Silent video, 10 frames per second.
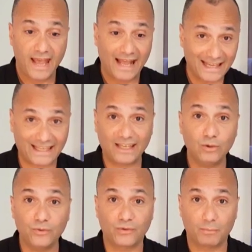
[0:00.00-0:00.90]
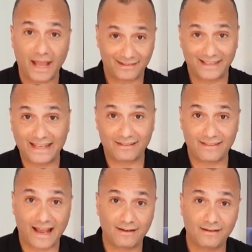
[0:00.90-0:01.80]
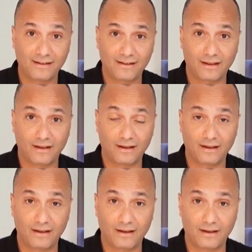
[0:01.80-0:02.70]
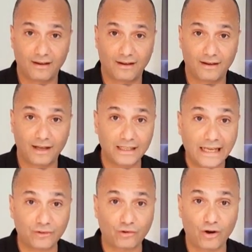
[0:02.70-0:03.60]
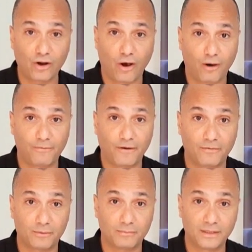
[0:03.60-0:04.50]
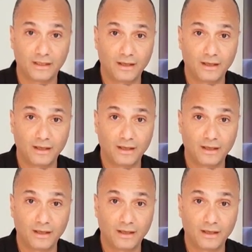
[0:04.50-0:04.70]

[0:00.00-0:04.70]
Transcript: and it kills them to get that electron off of them.